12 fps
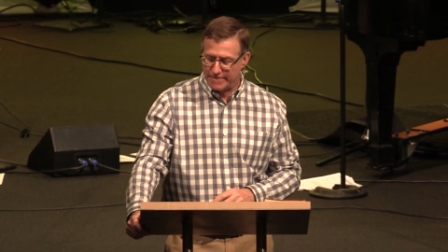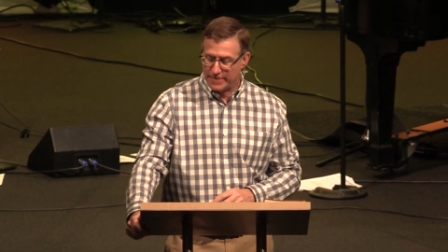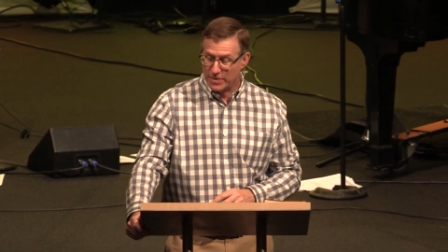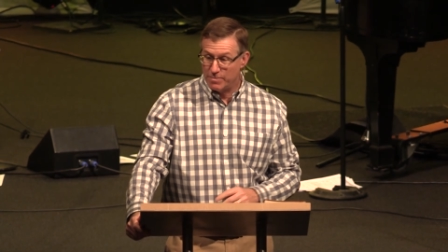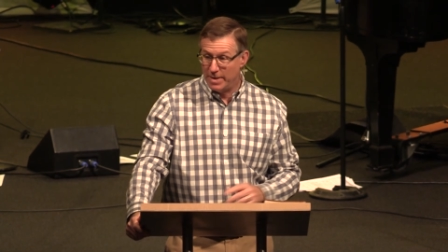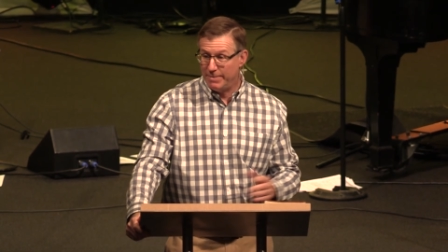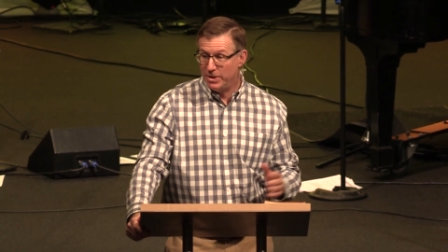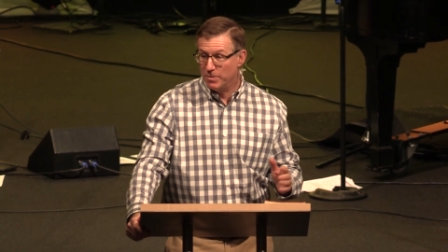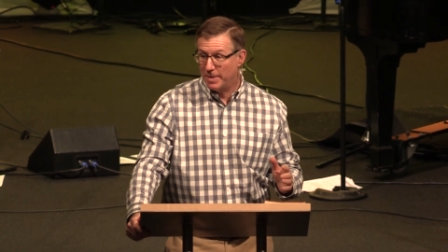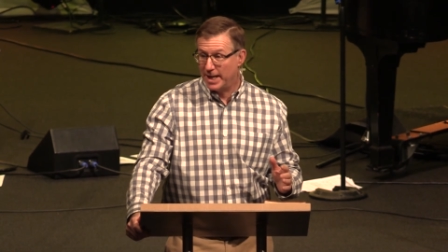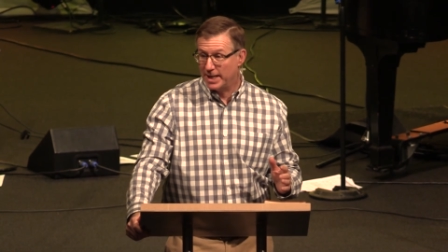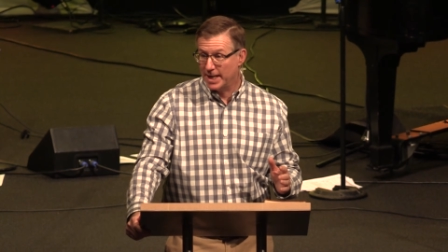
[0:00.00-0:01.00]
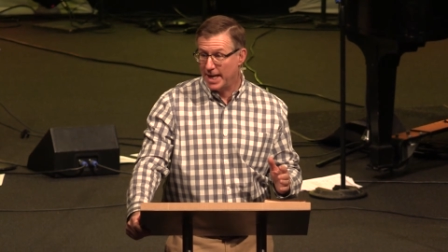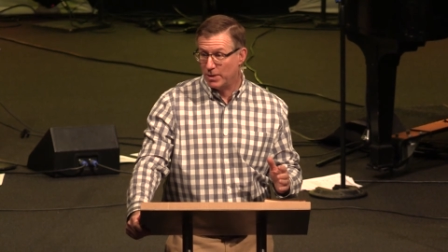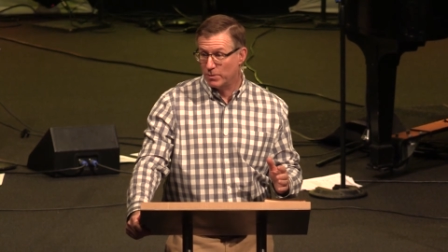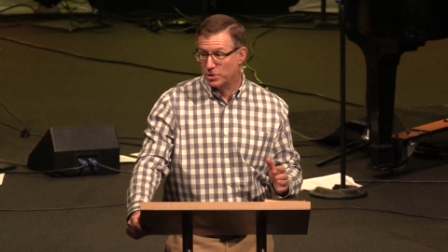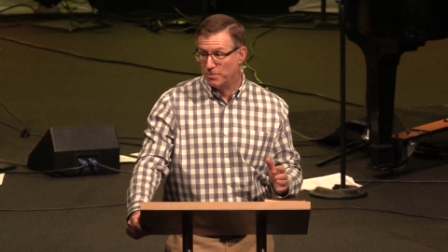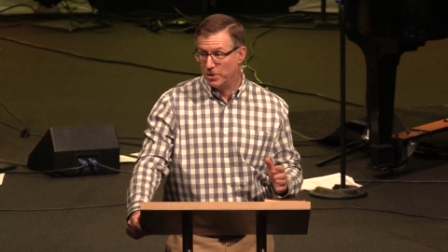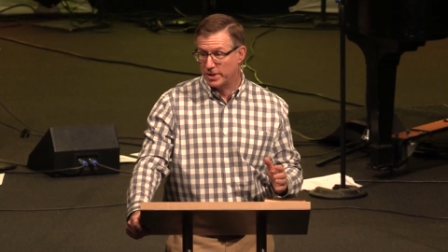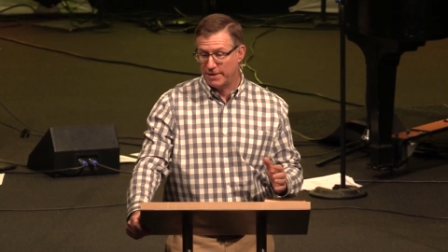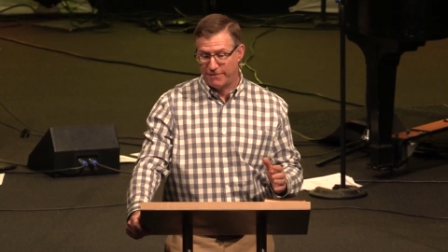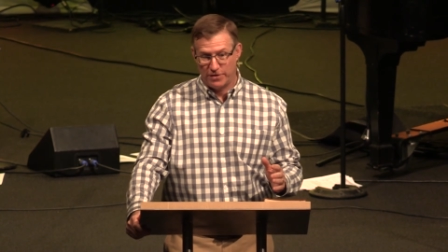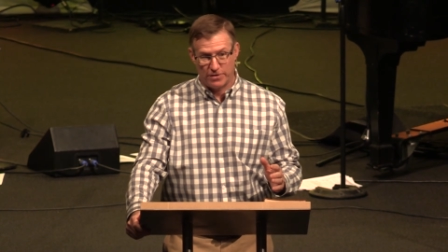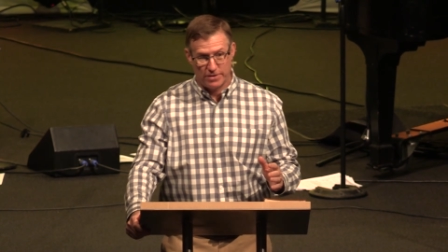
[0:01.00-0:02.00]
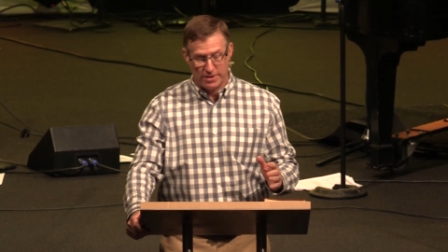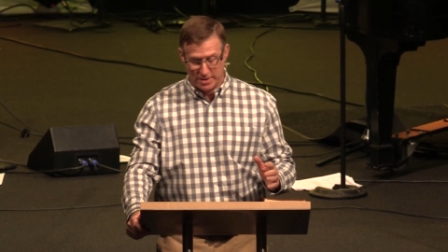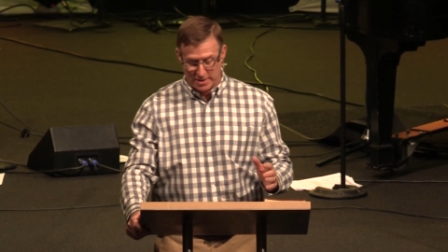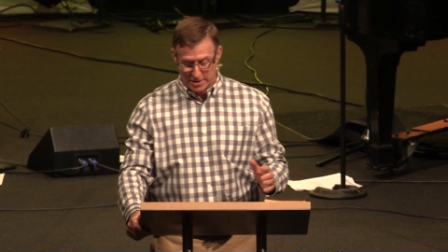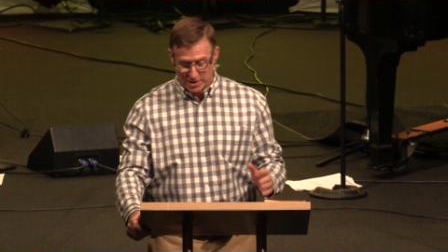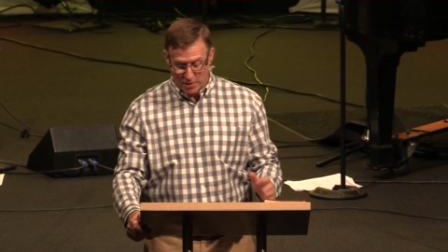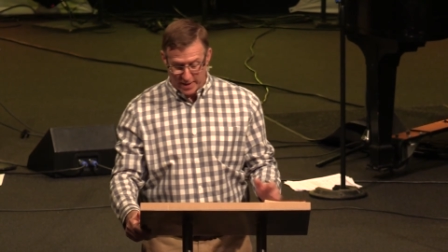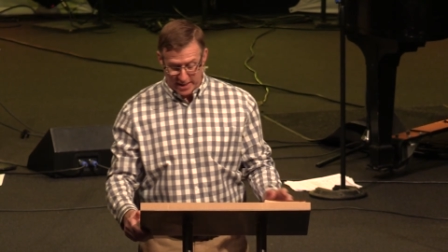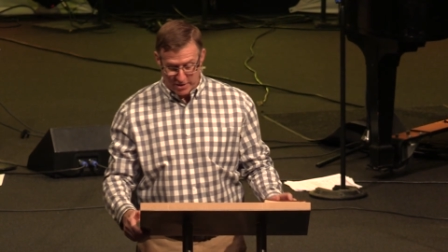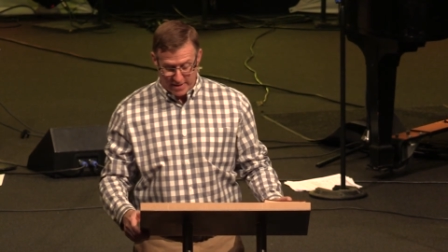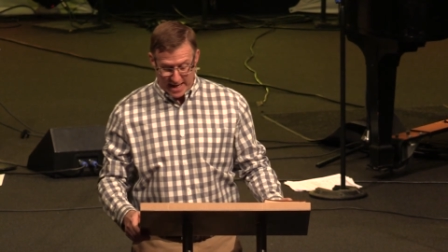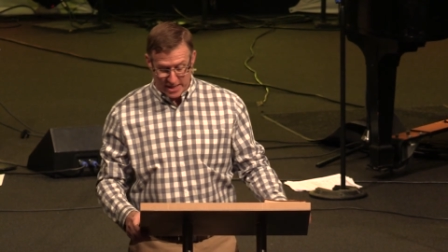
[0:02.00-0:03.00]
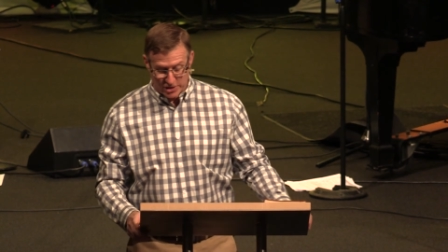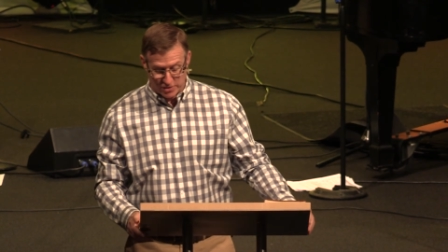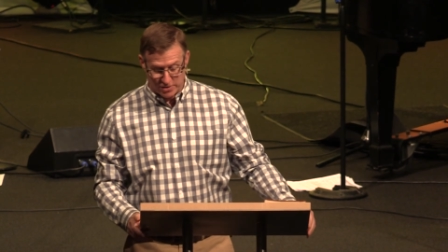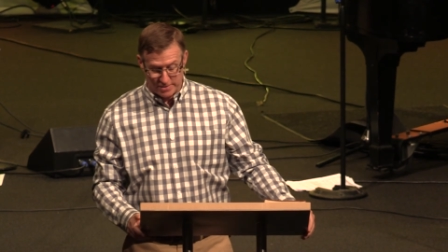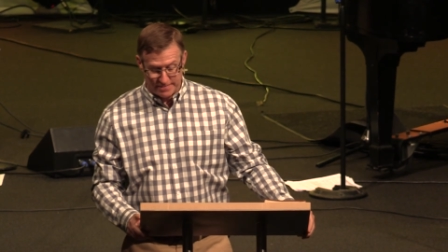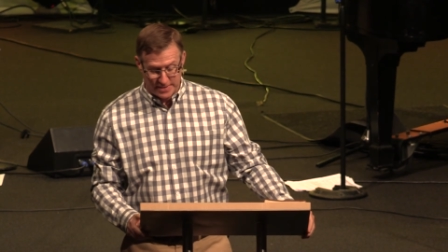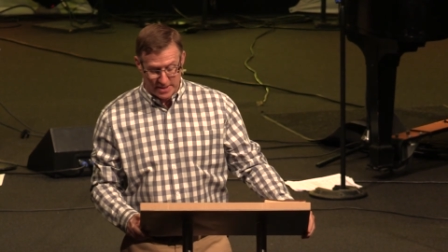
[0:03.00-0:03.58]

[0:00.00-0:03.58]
Maybe you buy a language book if you're going international.